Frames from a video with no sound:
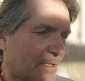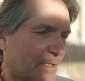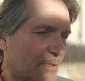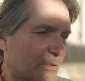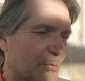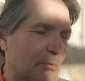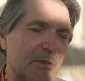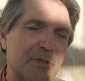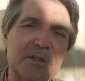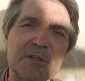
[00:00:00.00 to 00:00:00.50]

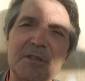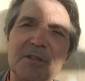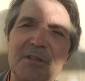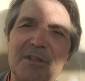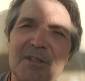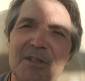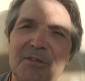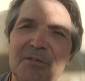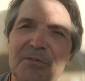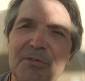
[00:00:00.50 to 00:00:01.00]

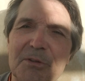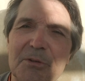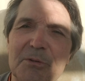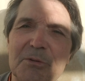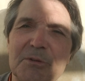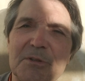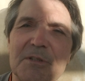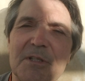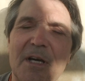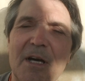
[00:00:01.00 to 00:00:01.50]
twisted,
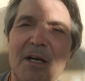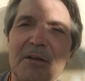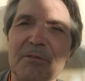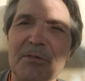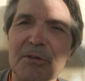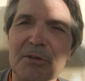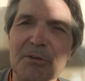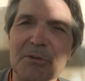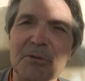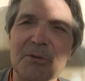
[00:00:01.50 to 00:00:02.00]
confused,
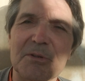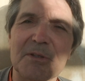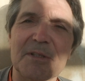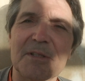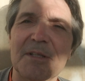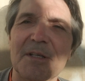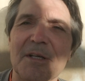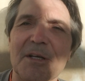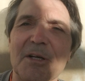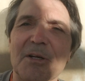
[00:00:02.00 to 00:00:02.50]

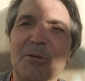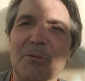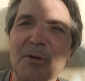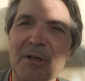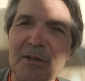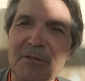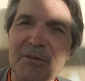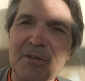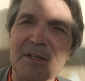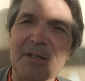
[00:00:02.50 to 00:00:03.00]
convoluted,
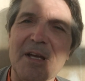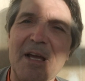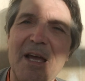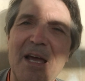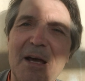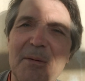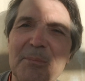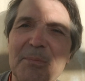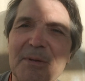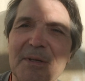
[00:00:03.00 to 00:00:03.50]
grieving,
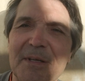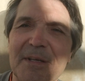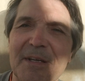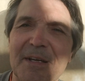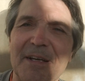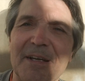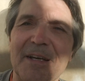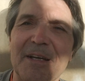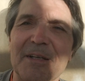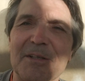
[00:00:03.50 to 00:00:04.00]
happy,
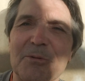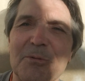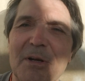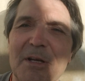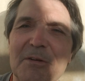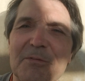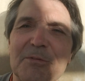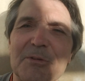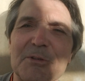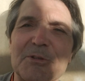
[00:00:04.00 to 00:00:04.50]
and
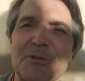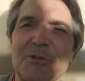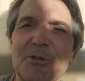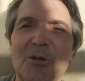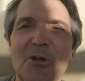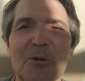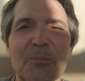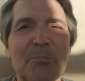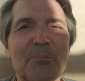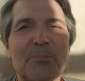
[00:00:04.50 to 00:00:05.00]
grateful
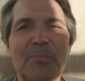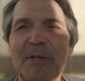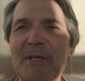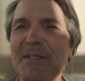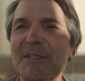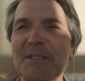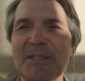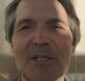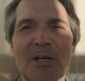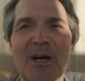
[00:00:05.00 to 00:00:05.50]
soul,
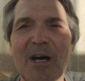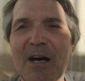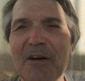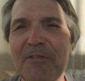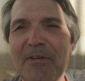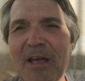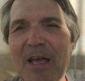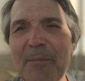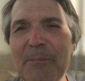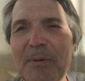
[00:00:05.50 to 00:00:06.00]
piss
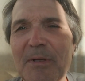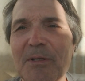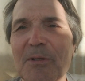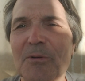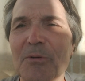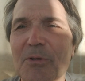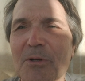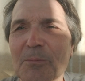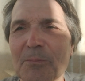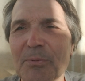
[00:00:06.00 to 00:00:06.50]
off. Happy
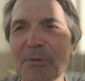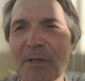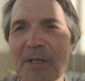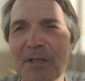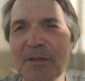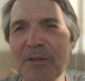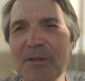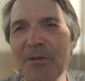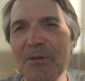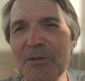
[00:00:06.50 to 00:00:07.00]
No
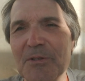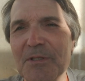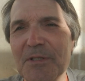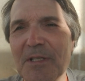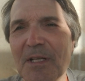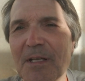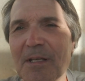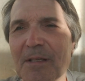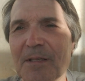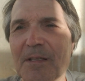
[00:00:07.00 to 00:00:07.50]
Complaint
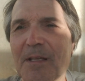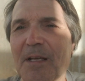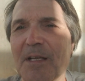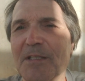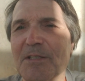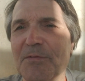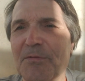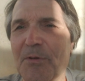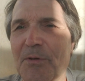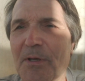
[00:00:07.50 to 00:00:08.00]
Thursday, and
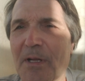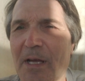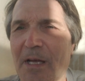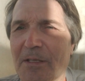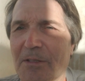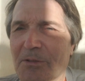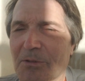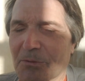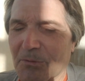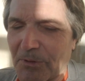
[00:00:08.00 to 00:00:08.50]
thanks for
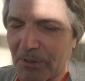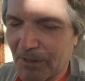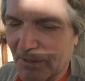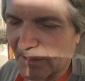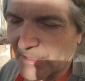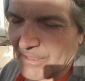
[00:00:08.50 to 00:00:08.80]
not tuning